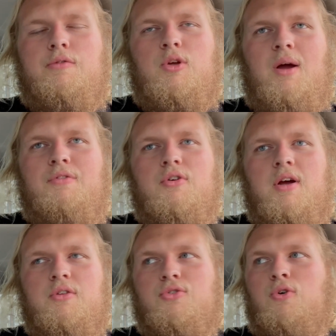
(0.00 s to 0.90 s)
If you have the
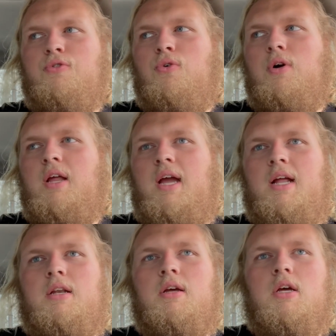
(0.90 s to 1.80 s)
credit score for it
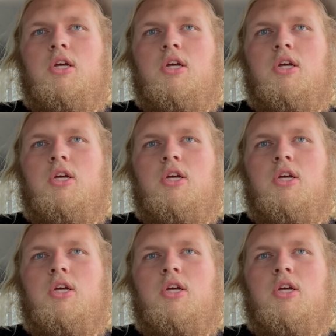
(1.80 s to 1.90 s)
and